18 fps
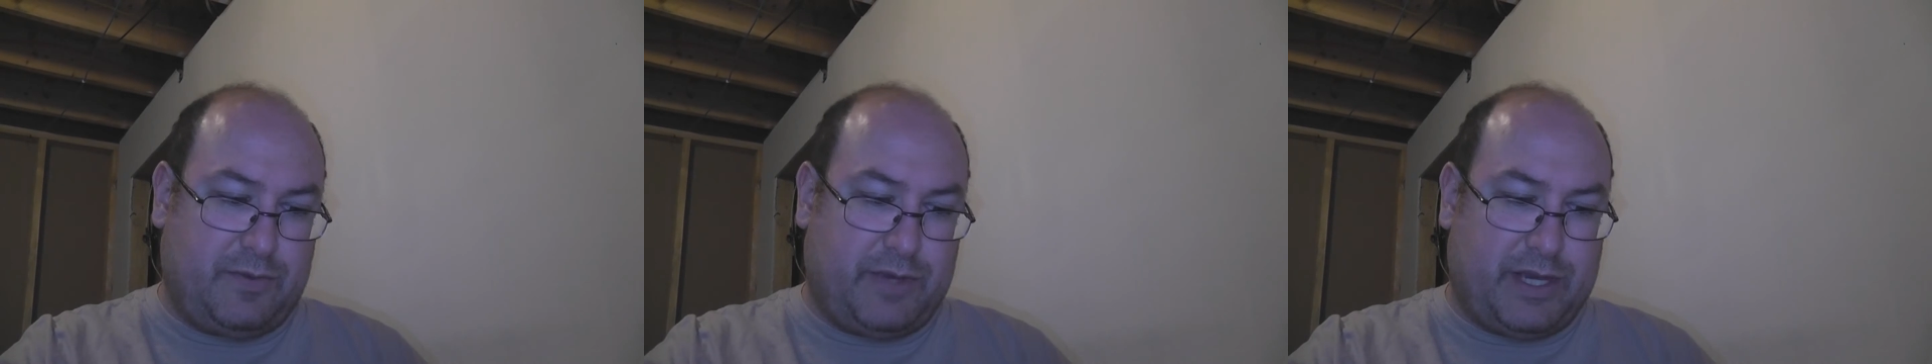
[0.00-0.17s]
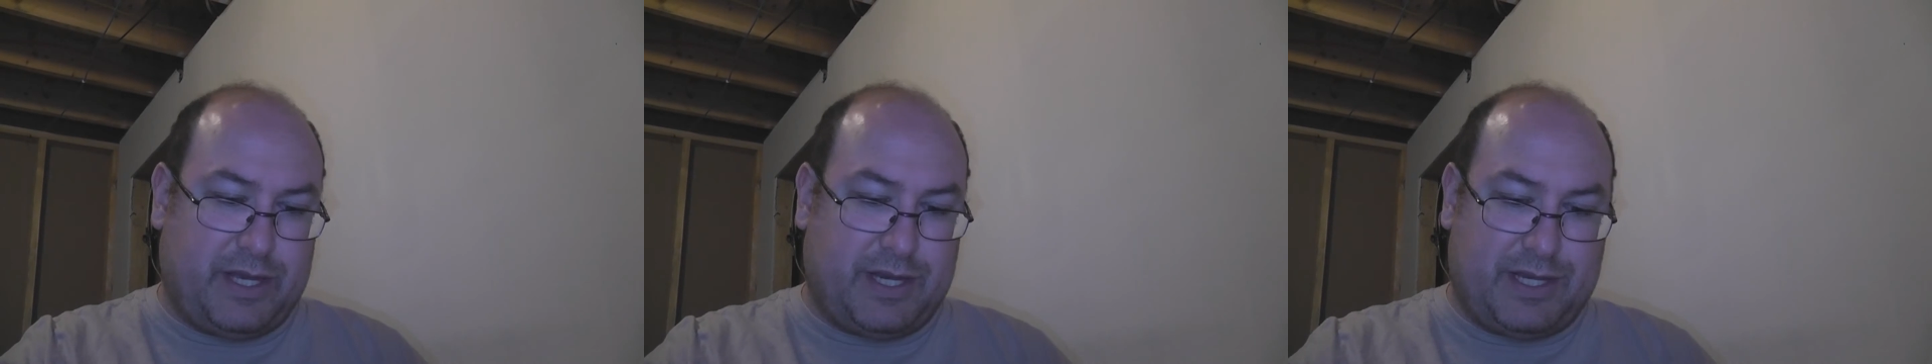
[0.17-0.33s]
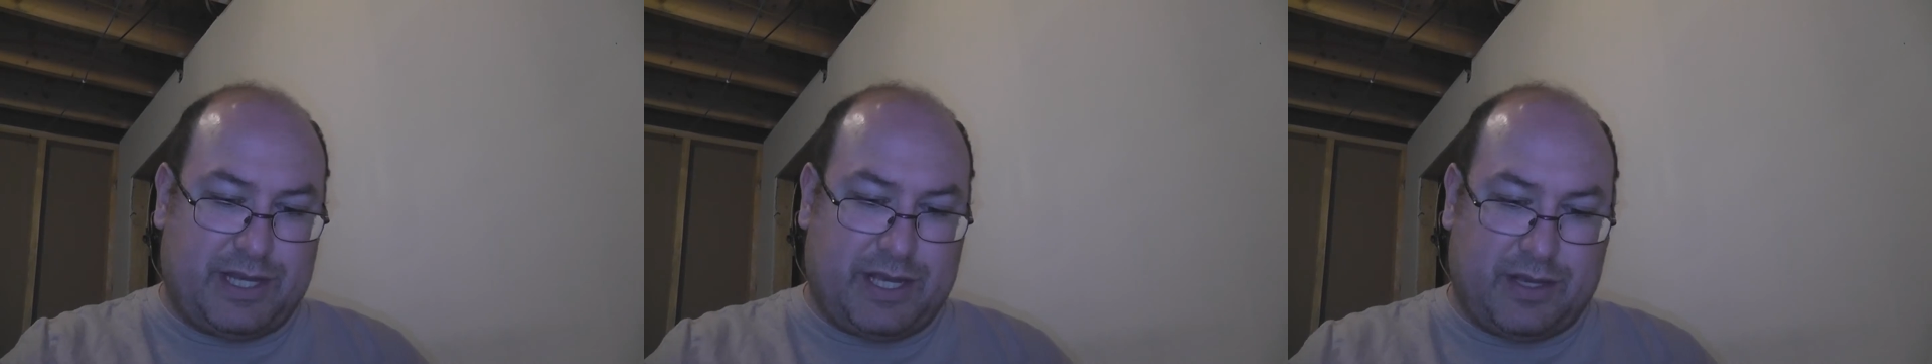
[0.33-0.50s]
we
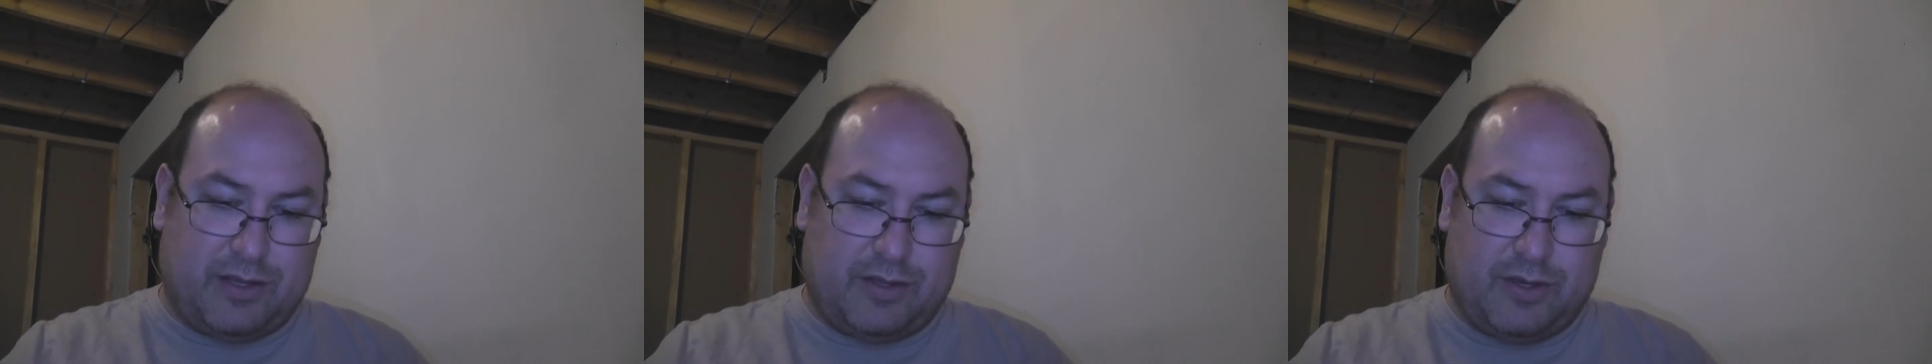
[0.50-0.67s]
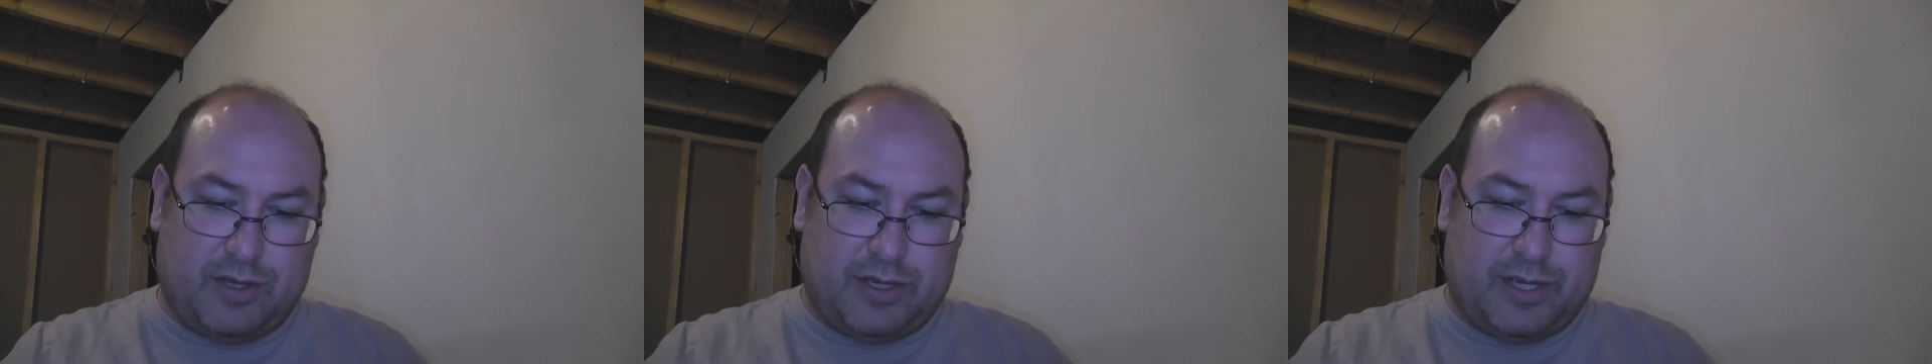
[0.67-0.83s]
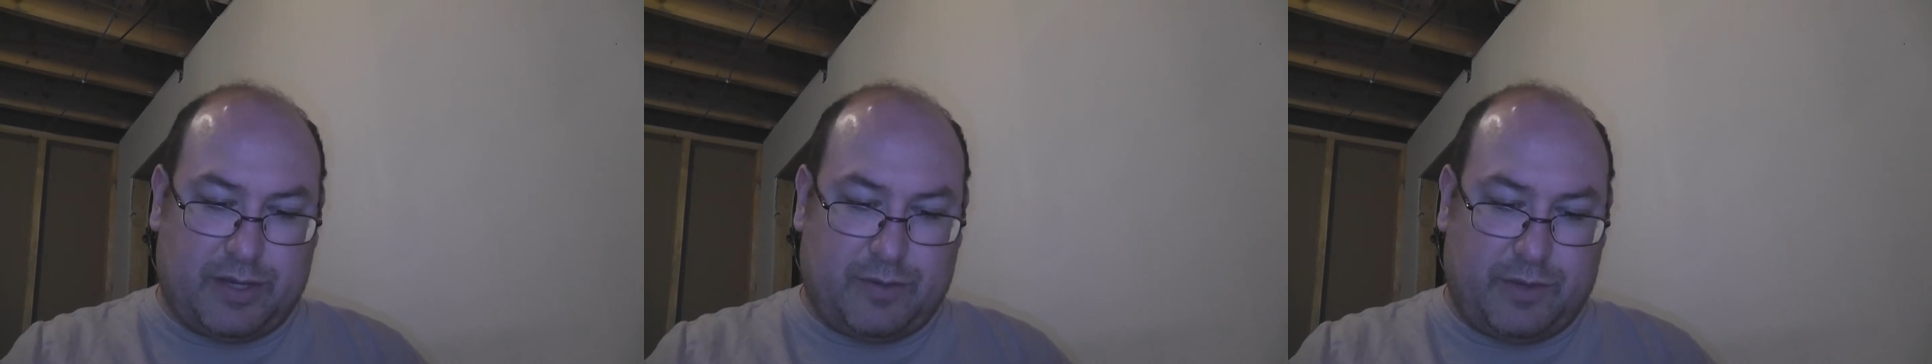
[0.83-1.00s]
got to take a
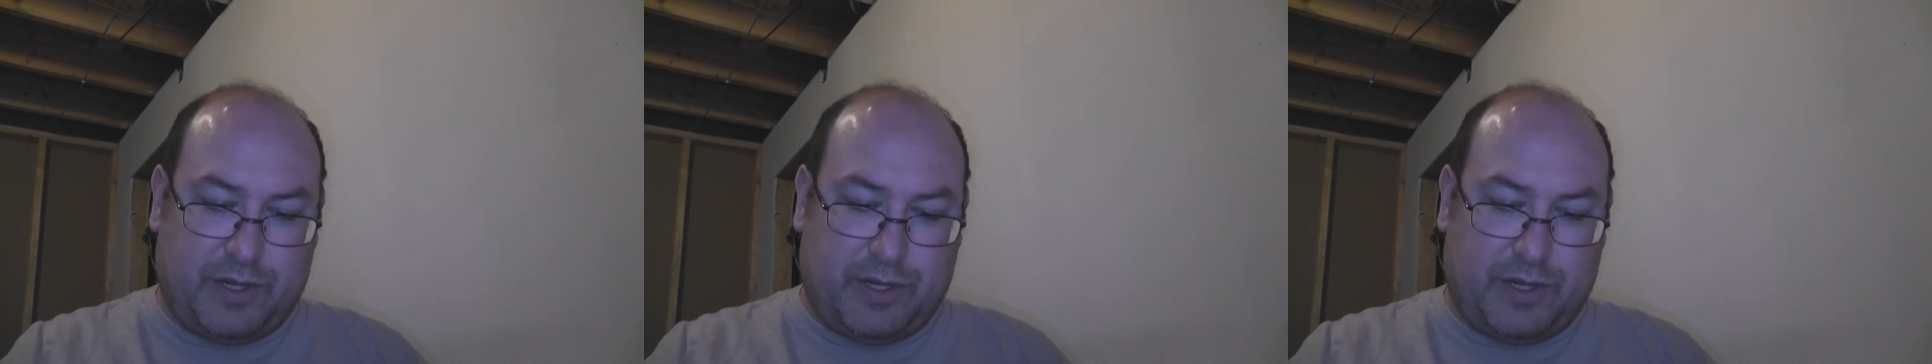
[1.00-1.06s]
look.